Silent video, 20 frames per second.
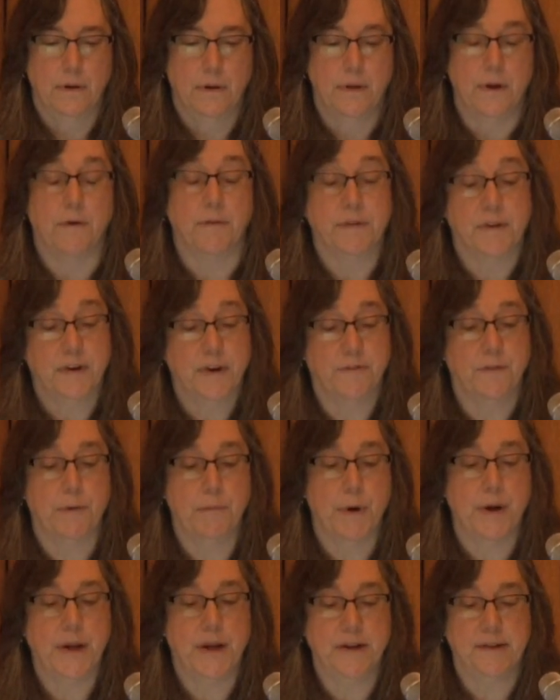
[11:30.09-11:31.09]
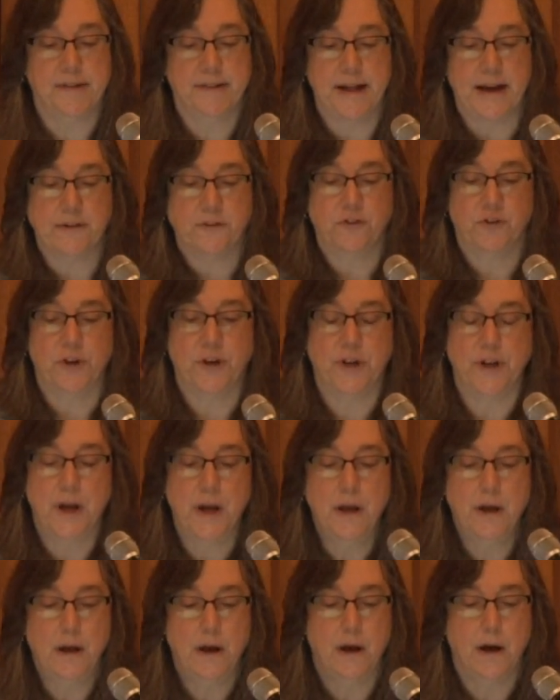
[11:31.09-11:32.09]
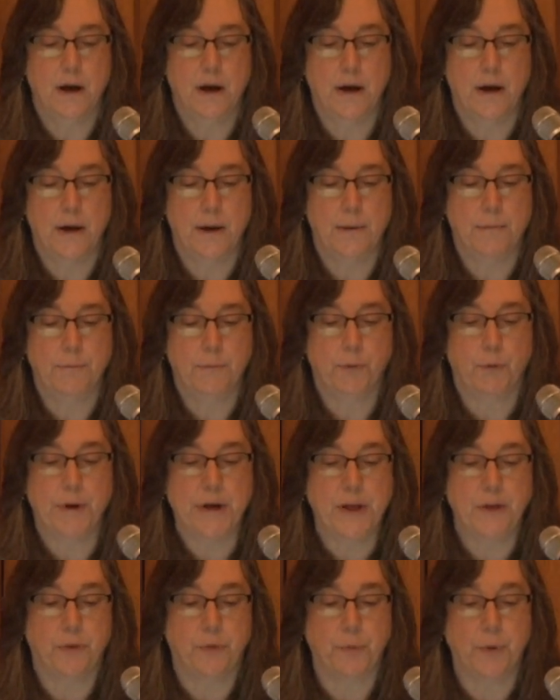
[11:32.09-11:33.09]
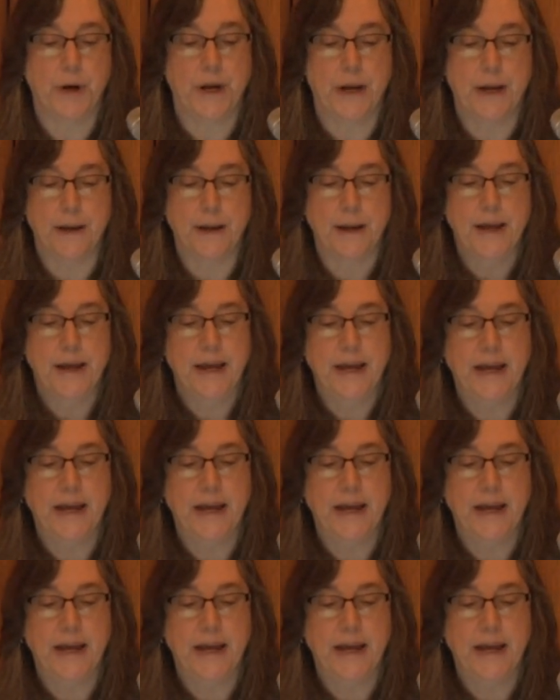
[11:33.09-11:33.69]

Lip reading: No, it's a different one. In section 23,